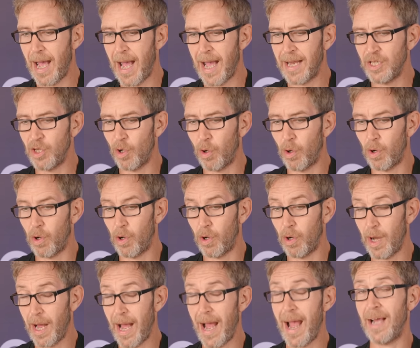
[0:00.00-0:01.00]
and
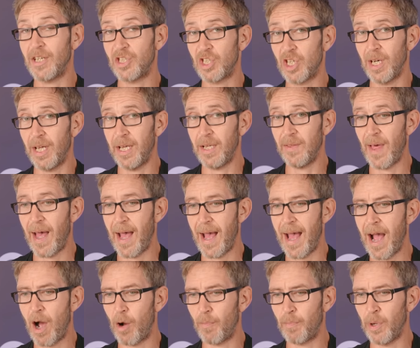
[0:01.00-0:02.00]
you're actually
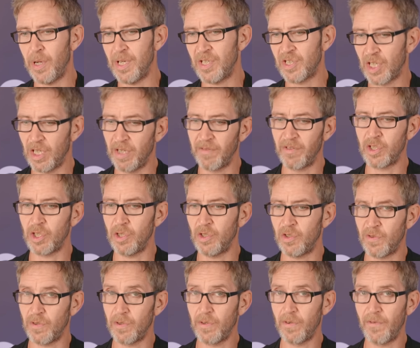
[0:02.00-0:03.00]
that output is going to
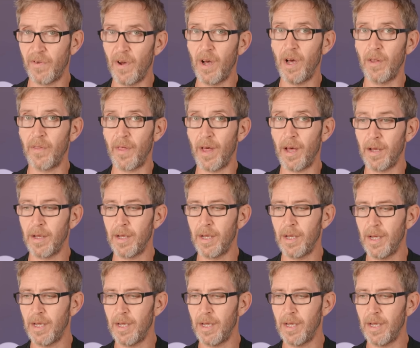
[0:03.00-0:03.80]
reduce further.